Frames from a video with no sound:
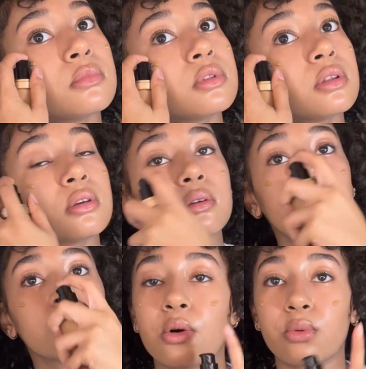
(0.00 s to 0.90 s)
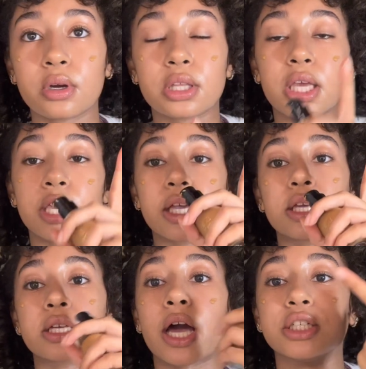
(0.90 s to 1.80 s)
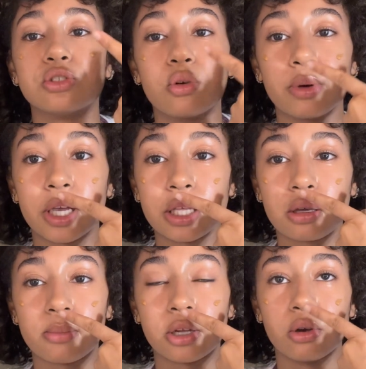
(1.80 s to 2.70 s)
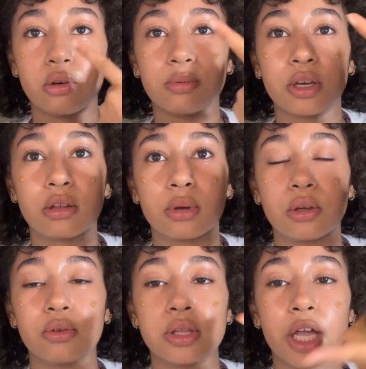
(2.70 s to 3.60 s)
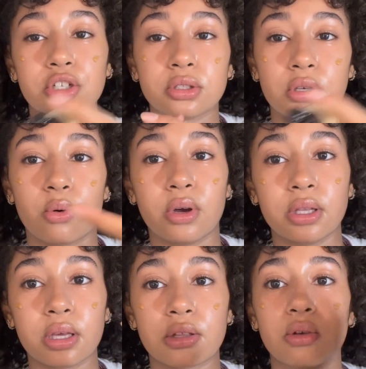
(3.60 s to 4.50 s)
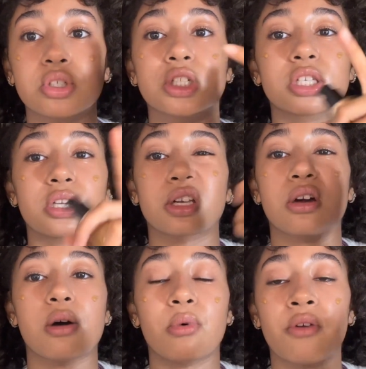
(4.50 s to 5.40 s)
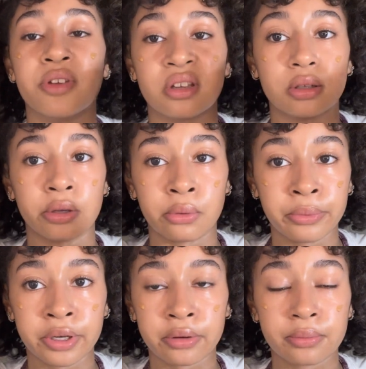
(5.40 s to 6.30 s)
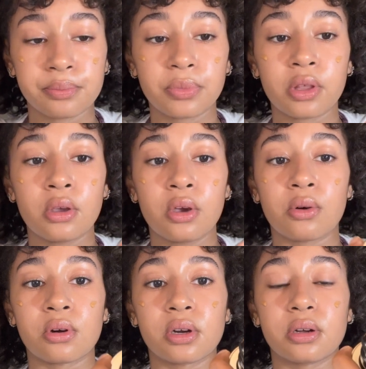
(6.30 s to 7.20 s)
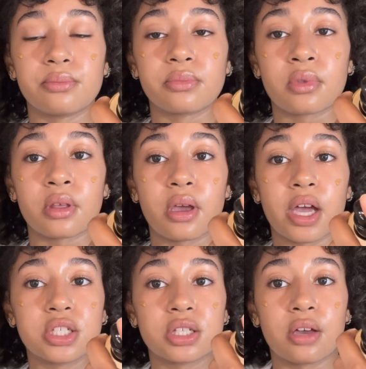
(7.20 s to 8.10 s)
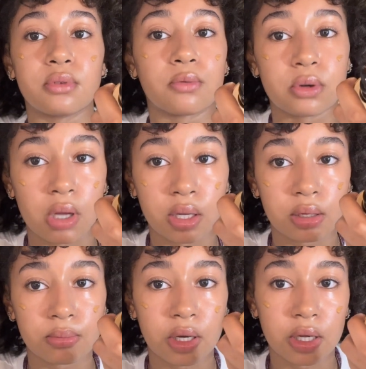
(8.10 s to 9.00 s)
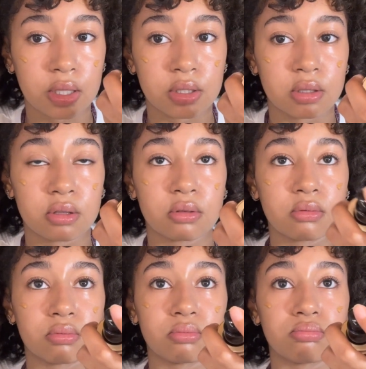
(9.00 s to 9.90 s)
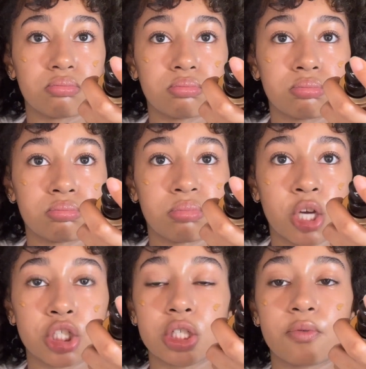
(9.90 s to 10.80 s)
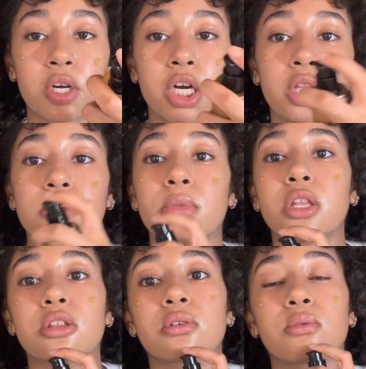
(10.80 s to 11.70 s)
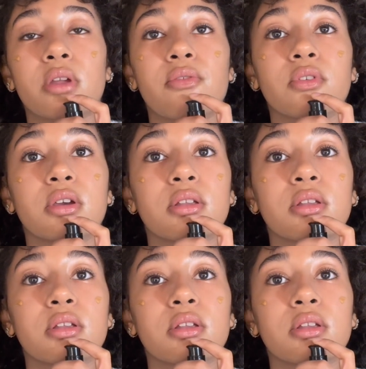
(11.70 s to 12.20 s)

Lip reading: 2. Weird thing is I just don't put anything on my nose because my nose is naturally oily, so it's just gonna come off. It's gonna look weird. Or I just have never done it because I just never had the means to, and I feel like it's